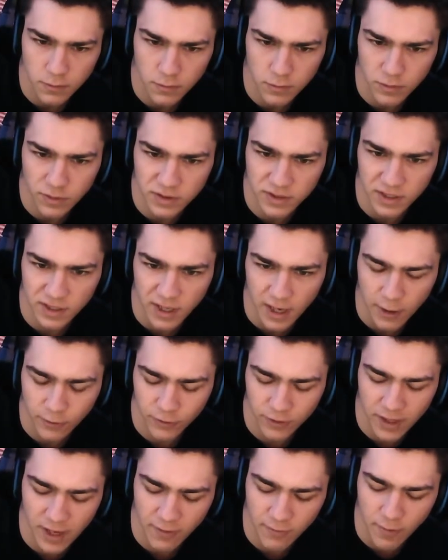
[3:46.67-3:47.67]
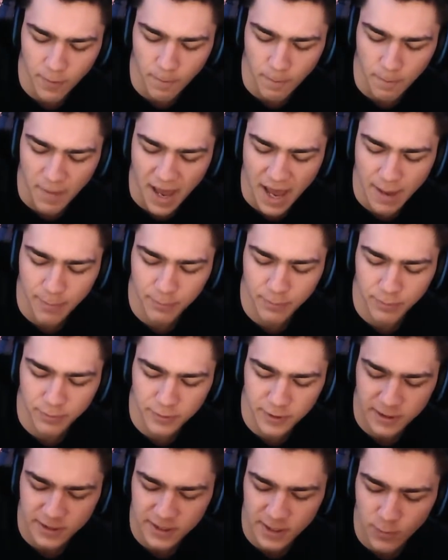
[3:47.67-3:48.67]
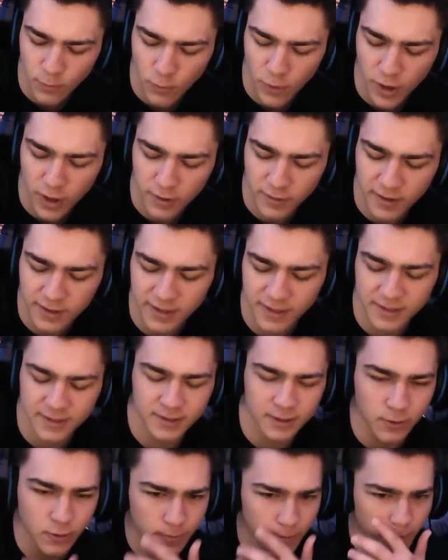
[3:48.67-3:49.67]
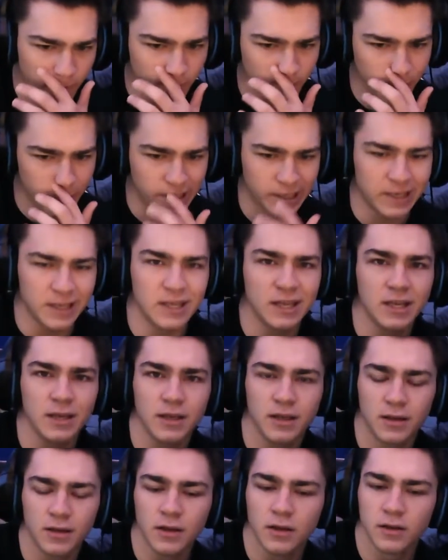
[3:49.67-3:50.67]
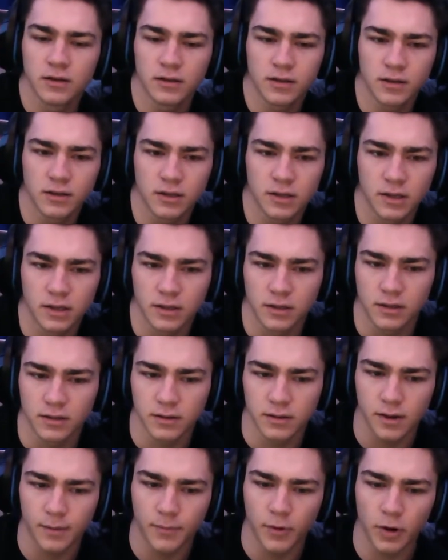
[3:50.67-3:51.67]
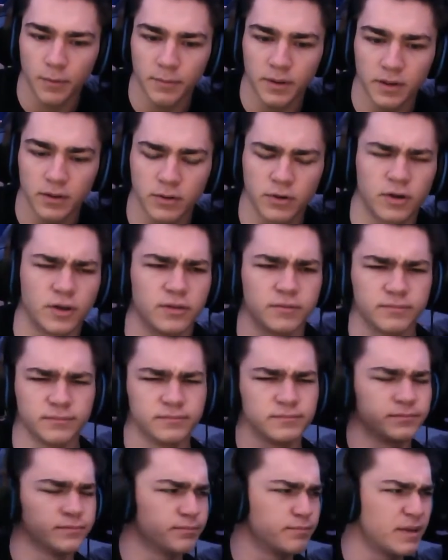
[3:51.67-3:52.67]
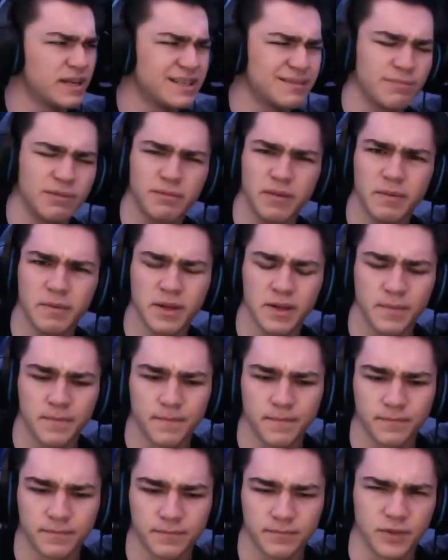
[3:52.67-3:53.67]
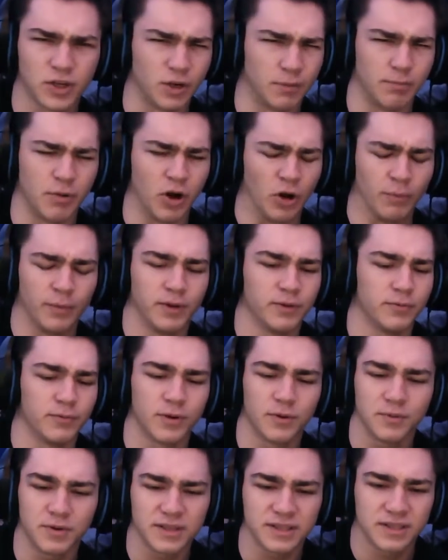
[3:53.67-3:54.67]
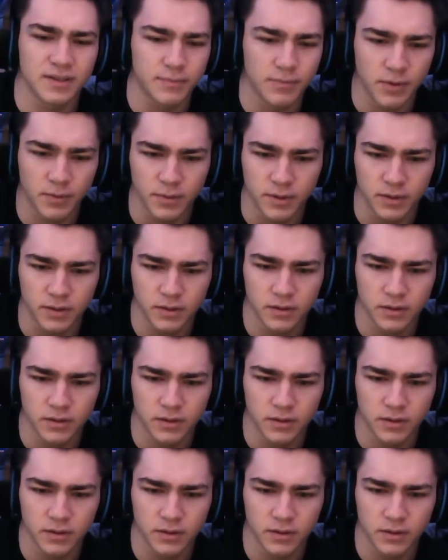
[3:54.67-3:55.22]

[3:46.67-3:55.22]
Is, like, Eren have a map to somewhere that he doesn't know about? Or the key to the apartment? Or basement, maybe? Not apartment. Why would I say apartment?